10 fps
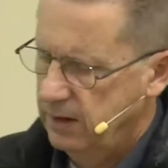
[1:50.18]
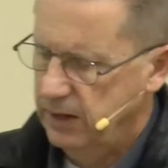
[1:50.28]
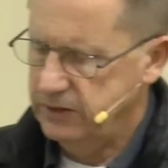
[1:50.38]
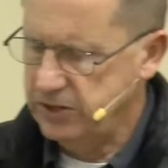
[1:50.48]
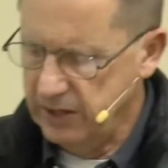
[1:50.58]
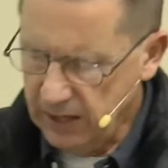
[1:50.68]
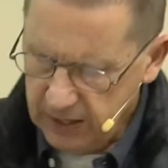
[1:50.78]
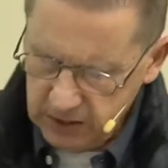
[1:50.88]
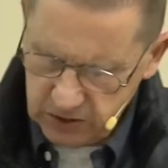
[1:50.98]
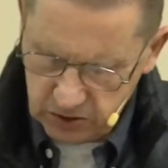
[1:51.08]
And
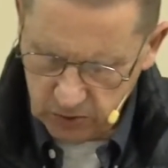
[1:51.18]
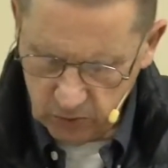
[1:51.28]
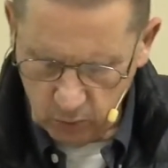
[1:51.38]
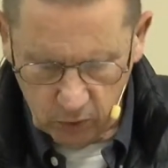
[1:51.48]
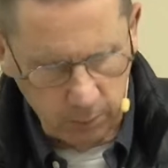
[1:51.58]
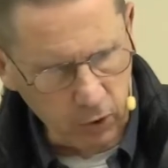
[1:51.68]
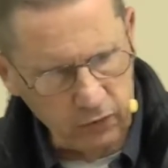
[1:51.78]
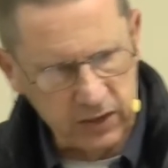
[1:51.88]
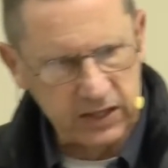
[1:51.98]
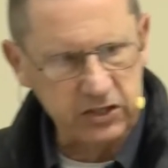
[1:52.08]
tonight we're
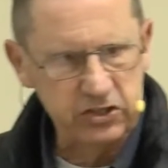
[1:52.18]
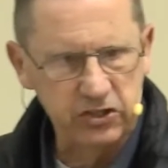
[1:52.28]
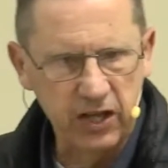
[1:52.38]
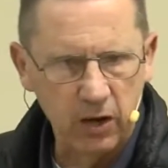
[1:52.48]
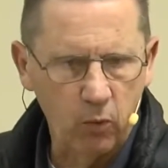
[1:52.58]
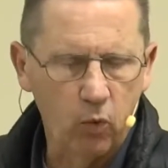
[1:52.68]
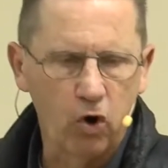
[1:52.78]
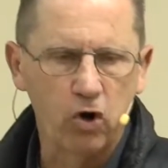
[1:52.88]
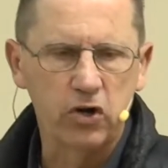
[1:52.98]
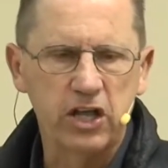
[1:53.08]
moving into that
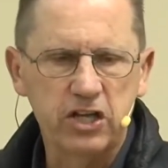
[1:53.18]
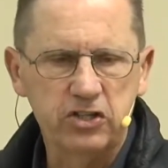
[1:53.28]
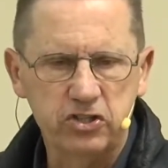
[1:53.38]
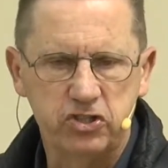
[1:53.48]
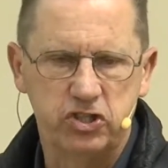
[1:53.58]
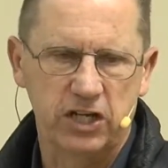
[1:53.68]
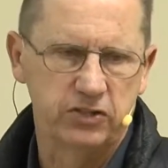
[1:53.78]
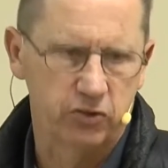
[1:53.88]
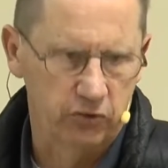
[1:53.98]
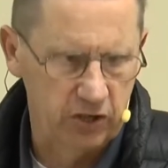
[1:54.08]
word
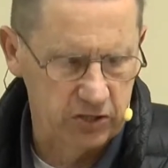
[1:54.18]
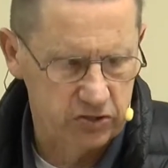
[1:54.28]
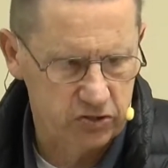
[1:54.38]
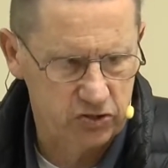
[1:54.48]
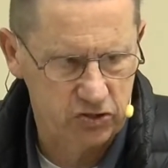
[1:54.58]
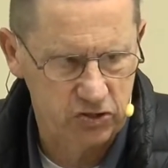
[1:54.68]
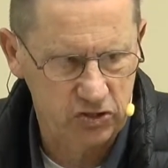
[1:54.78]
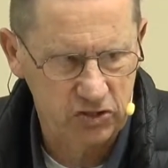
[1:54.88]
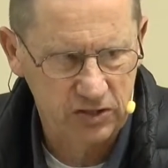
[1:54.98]
gentleness.